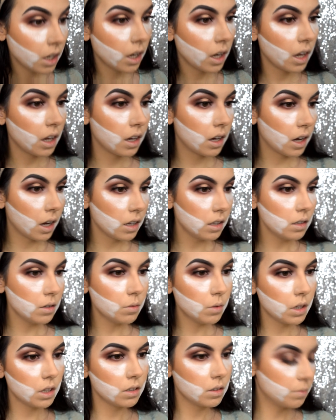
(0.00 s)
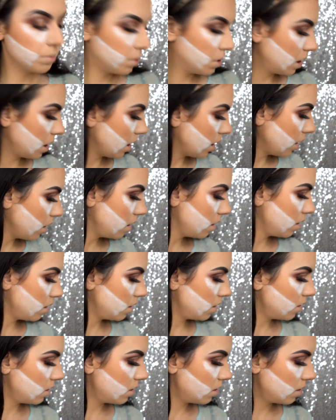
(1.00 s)
I kind of want to apply
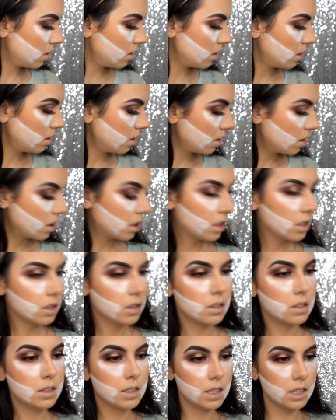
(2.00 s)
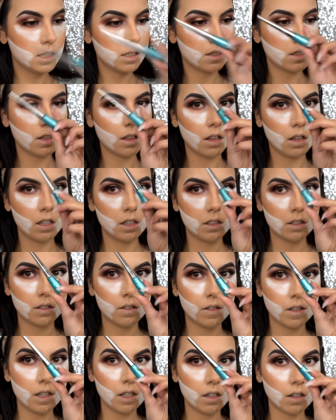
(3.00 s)
this
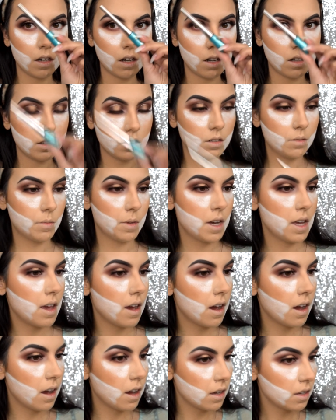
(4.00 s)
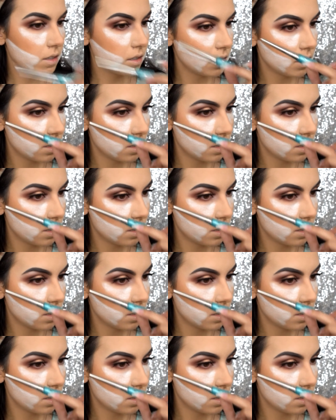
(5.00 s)
glittery under my eyes.